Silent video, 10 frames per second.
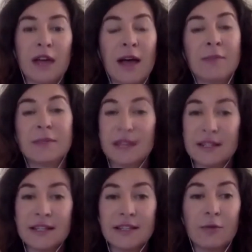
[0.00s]

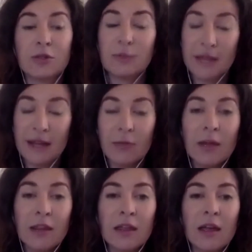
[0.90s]
successful to begin
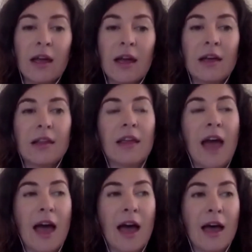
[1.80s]
with,
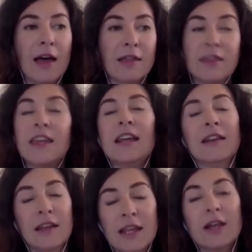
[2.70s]

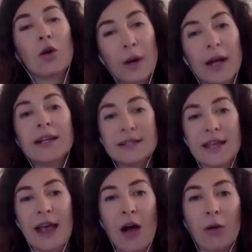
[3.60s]
then quickly
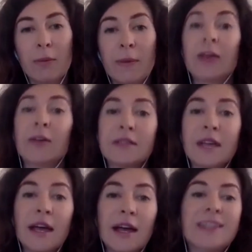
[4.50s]
seek help, because
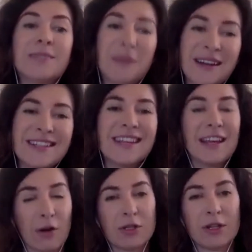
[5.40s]
it's better to
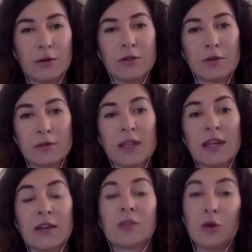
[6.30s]
get onto those sorts of
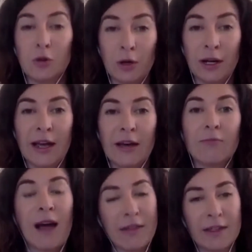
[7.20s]
things earlier
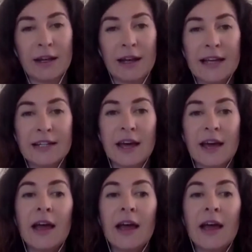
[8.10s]
rather than later.